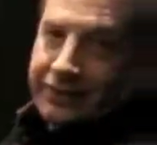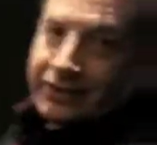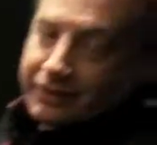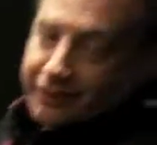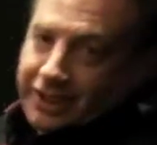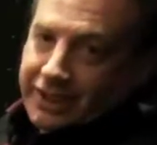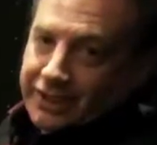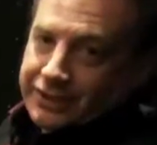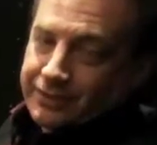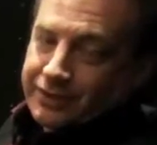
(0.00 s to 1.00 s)
He'll create a
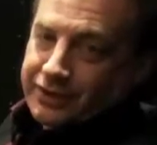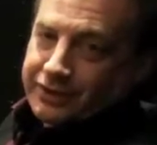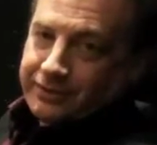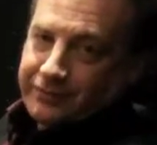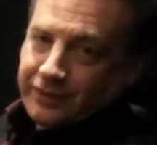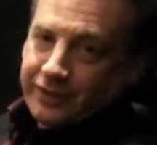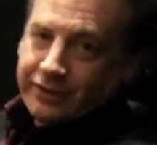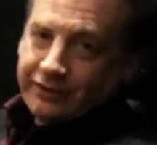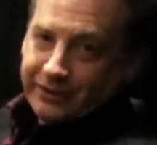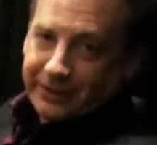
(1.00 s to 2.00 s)
custom system for
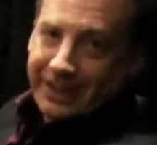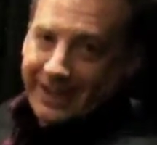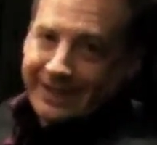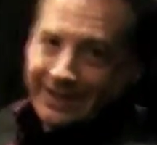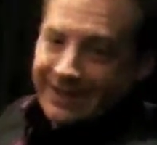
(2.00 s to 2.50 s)
you if you'd like.